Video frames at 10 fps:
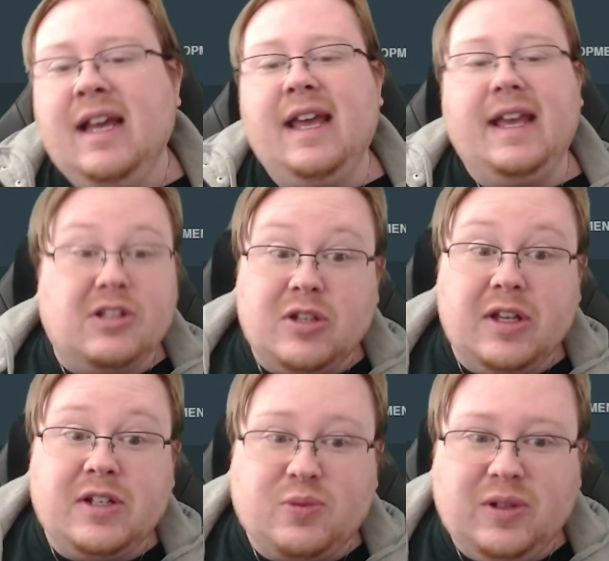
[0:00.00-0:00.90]

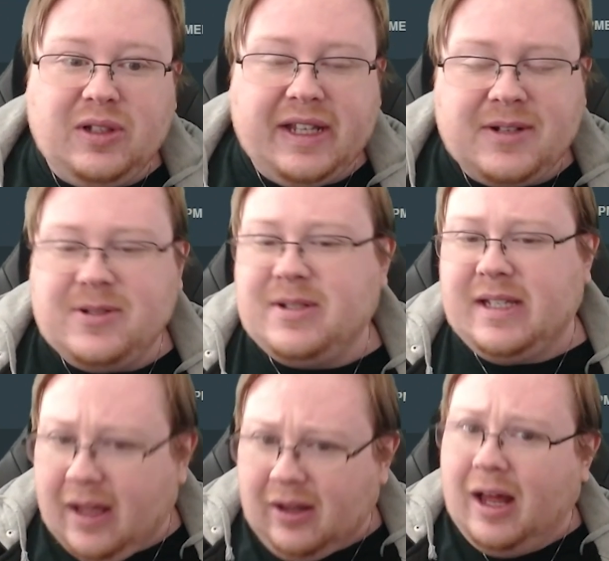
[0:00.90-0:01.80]
It's really
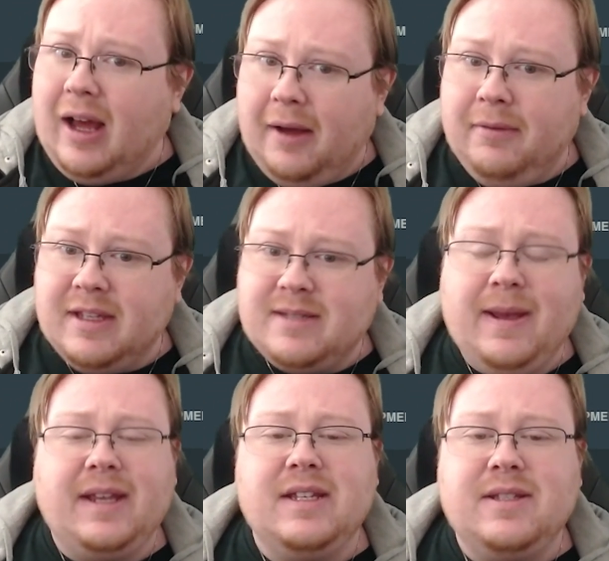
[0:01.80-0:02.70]
interesting. A lot of this
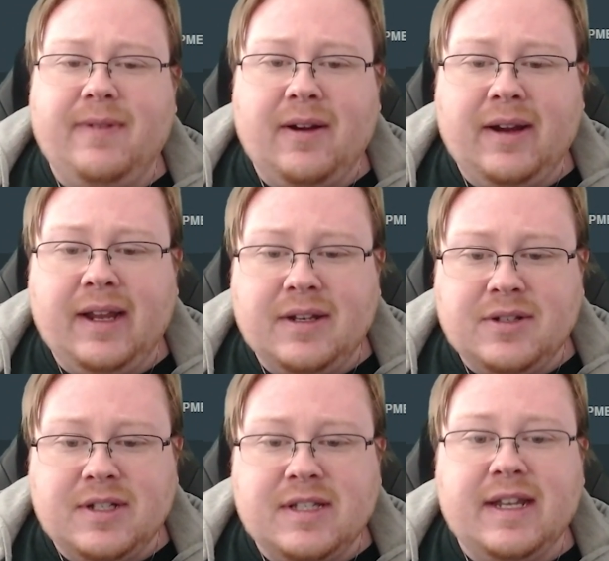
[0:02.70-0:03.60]
mech is very
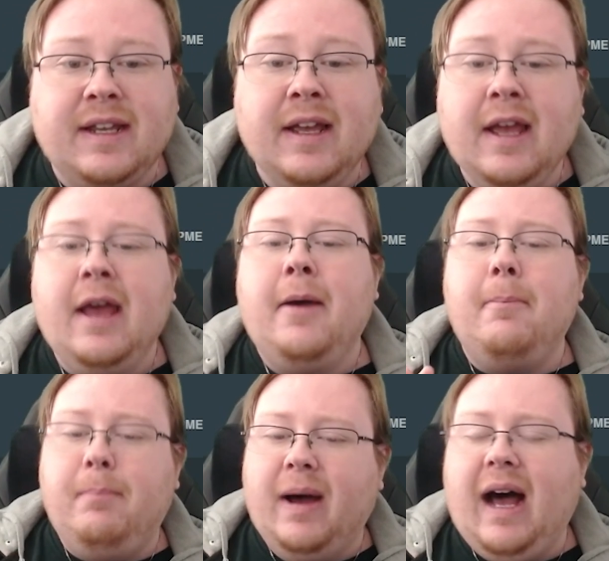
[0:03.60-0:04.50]
interesting.
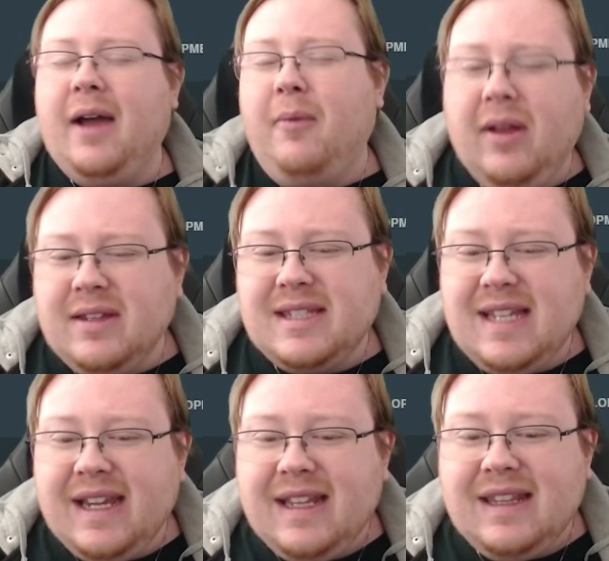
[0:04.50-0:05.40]
But I will
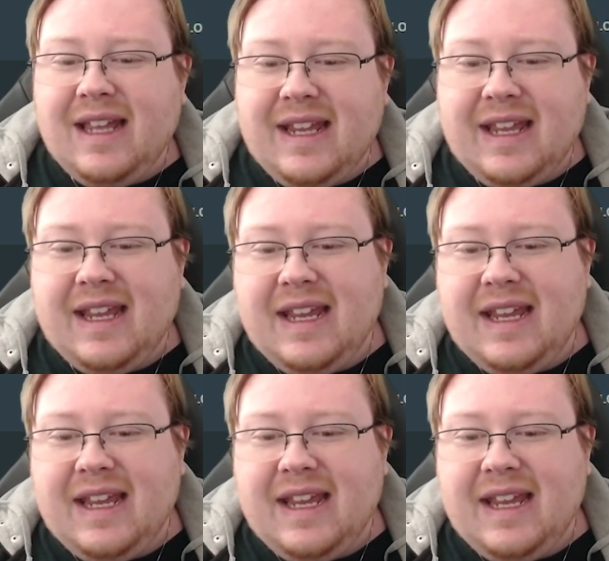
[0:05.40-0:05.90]
say, like,